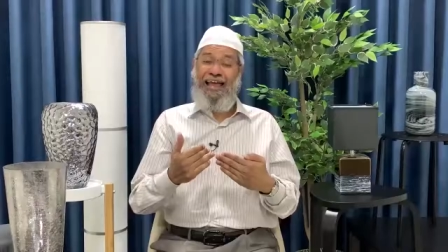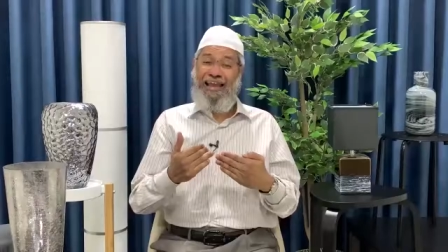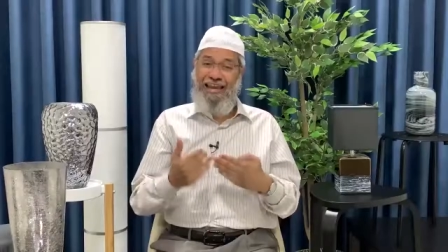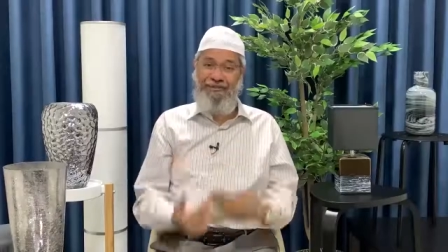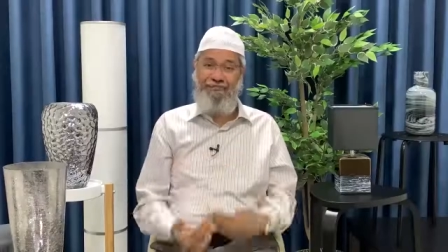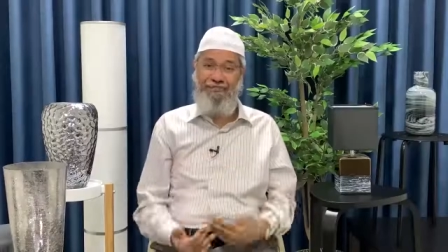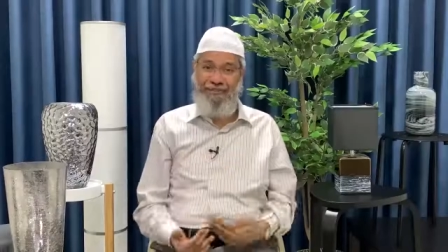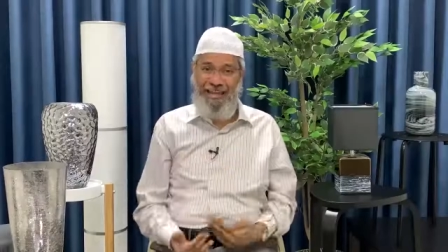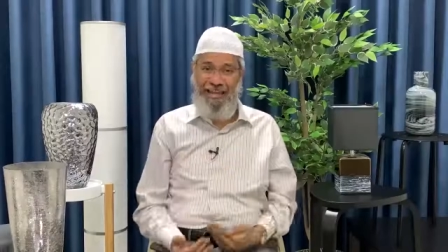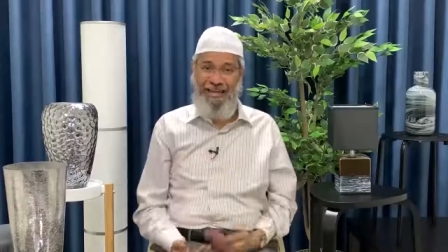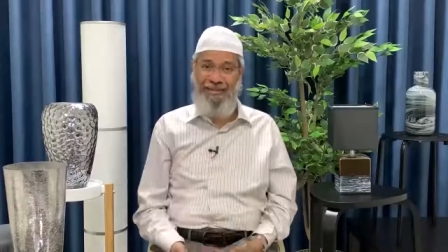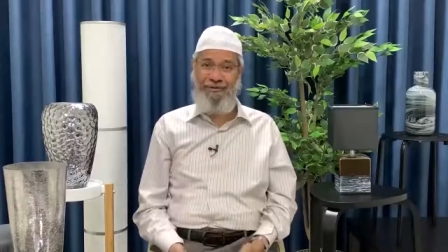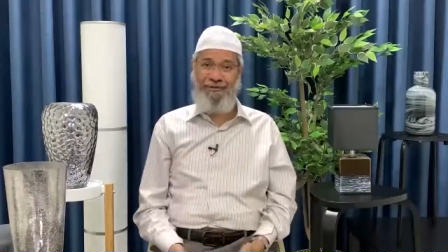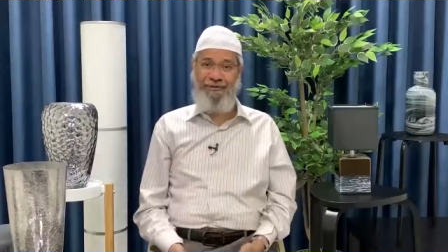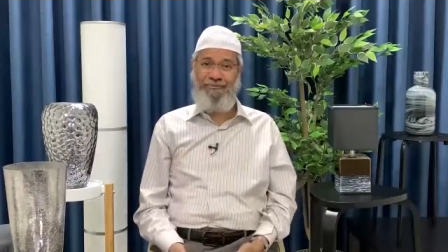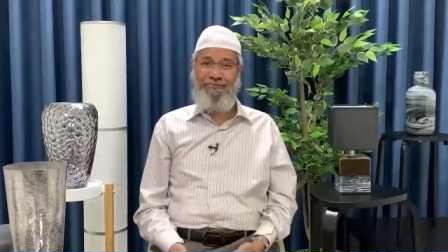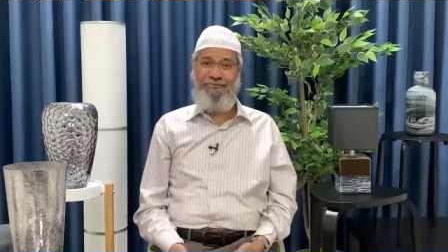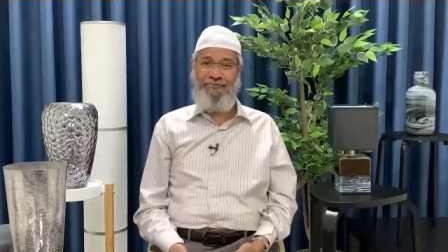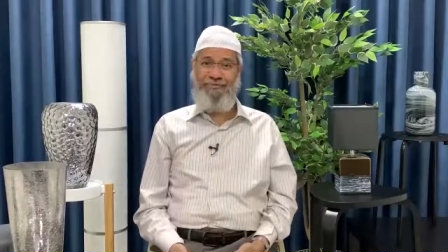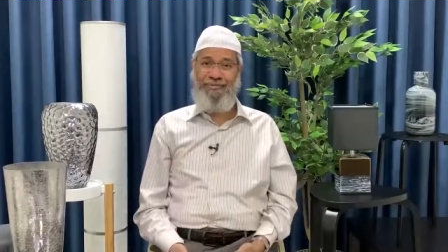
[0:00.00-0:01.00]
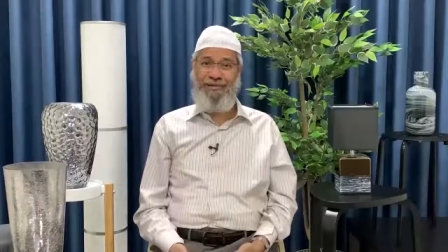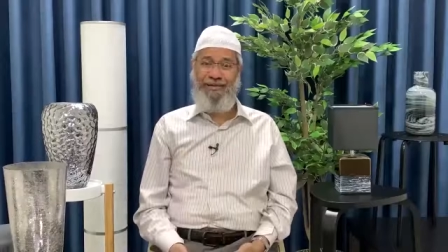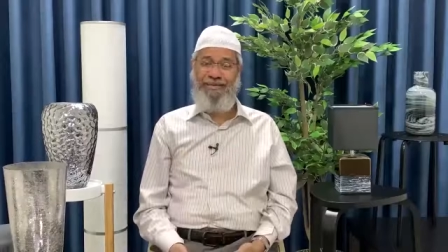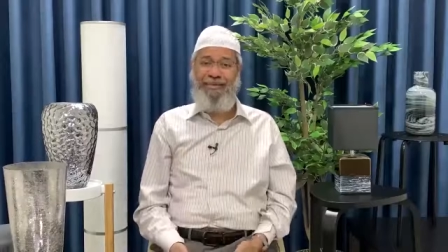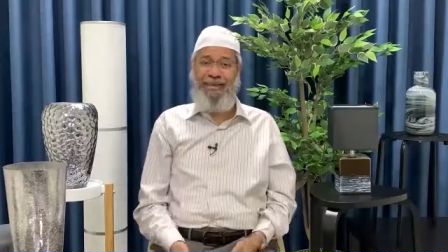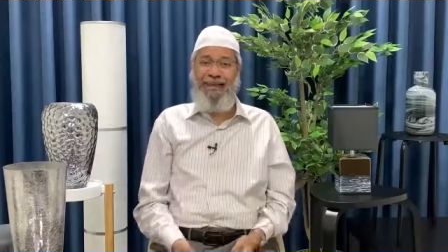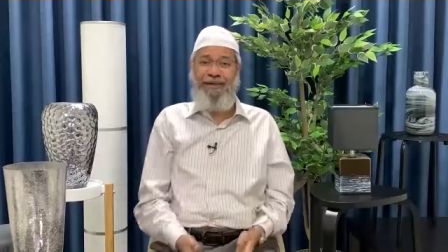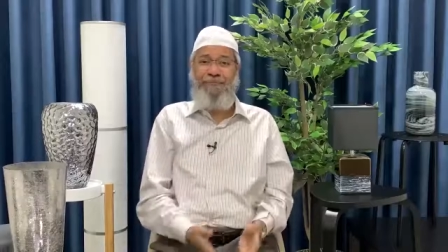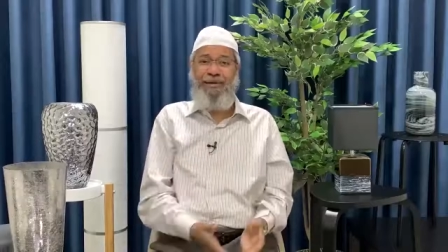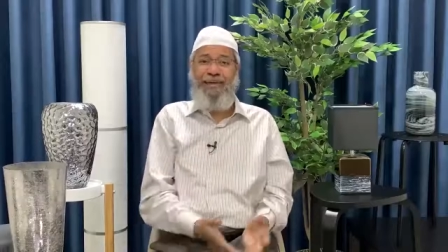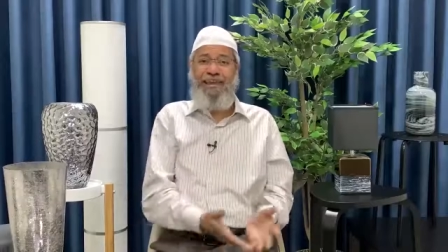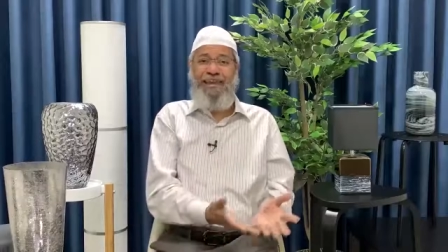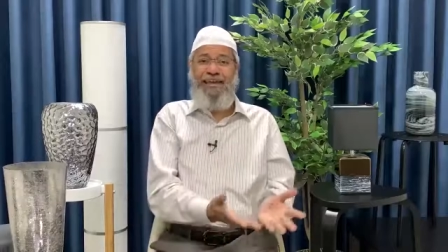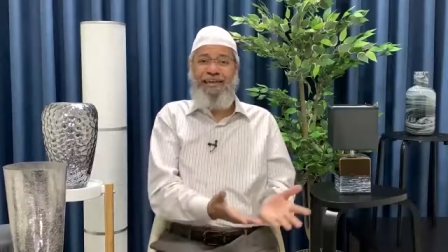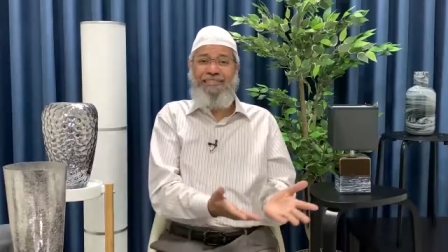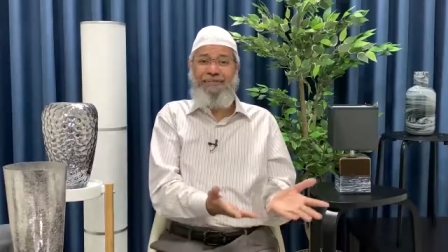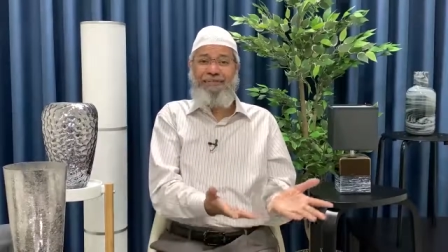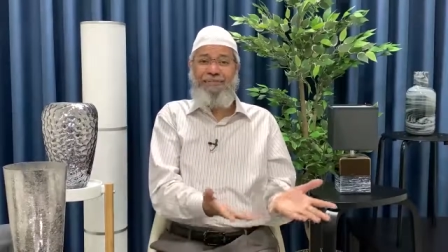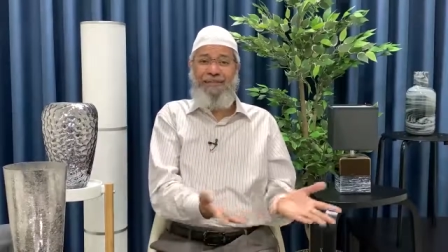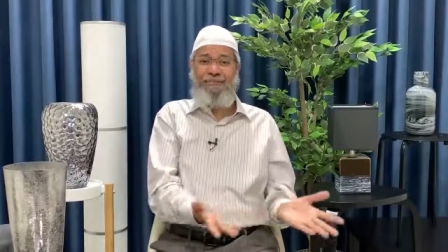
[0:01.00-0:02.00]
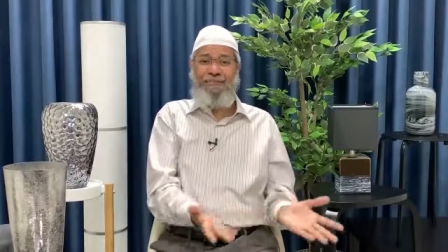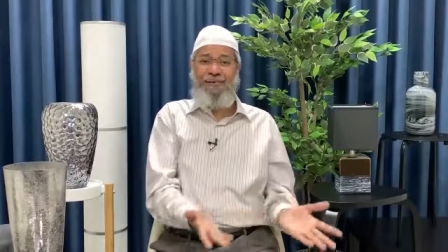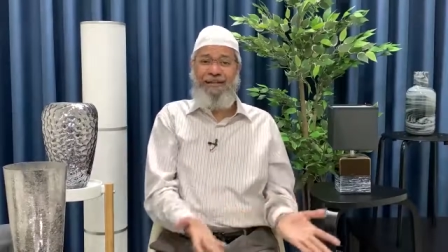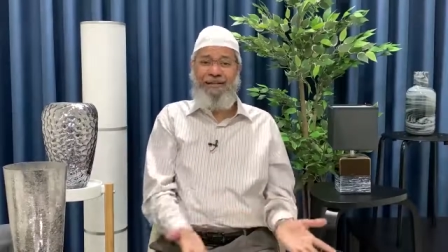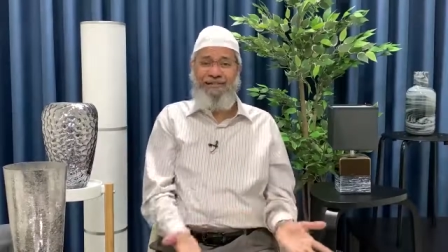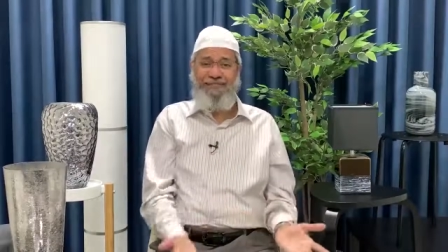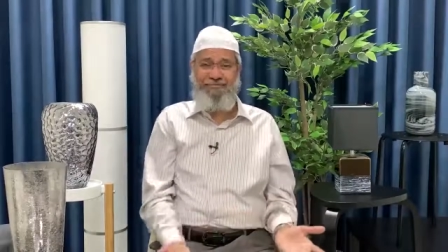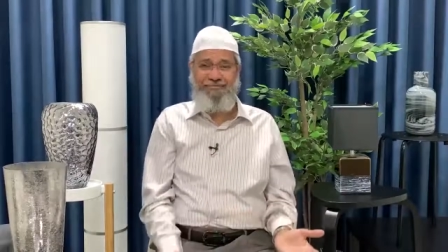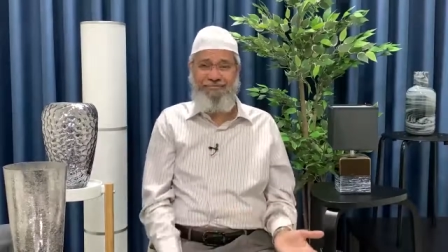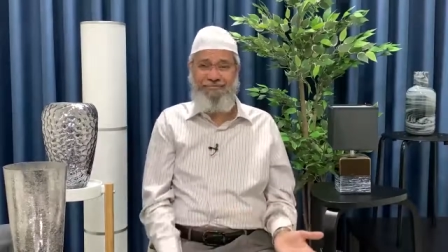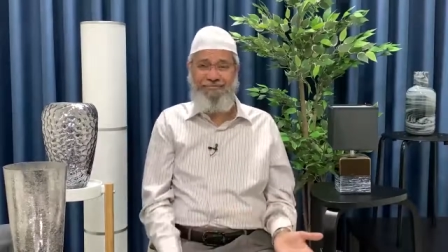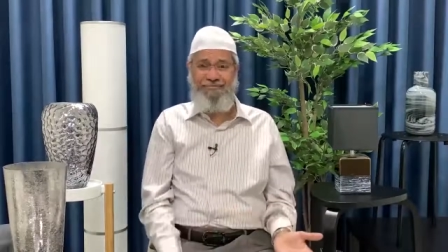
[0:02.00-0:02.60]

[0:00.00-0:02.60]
And let me tell you, there are many other people.